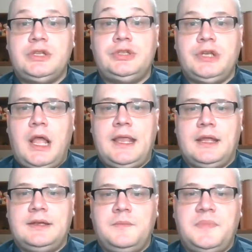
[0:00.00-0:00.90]

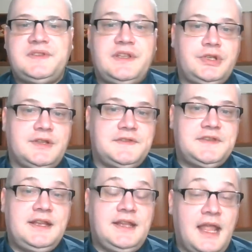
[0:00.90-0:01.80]
giant positions
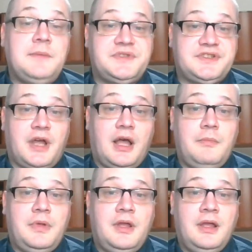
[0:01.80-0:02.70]
in GameStop
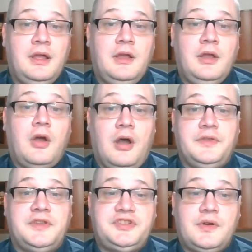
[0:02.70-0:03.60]

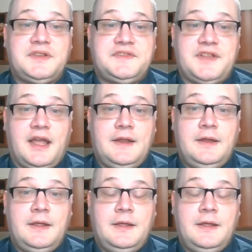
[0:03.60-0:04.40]
on the short side.